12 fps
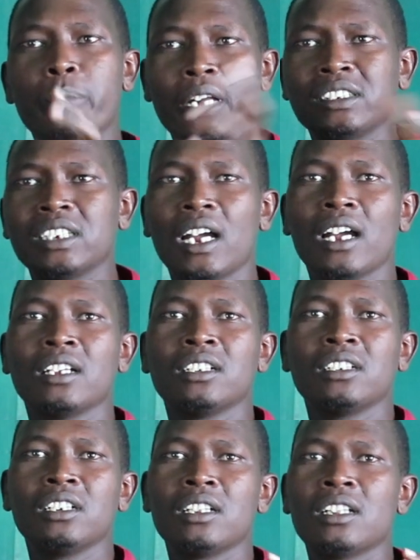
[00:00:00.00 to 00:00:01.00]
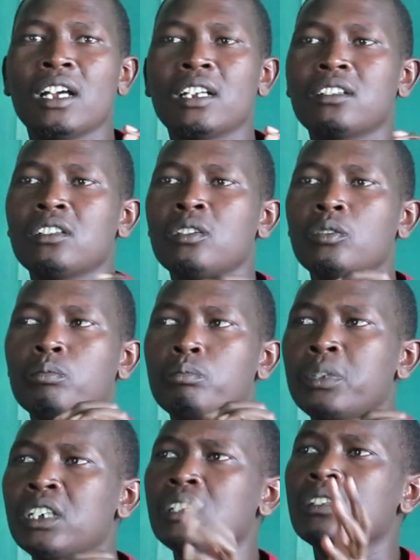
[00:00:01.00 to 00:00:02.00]
pressure and that
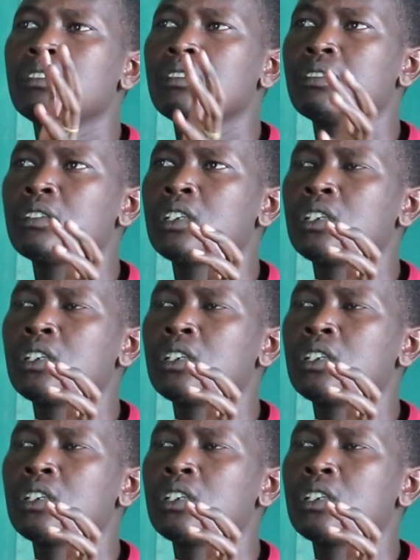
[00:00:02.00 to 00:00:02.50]
being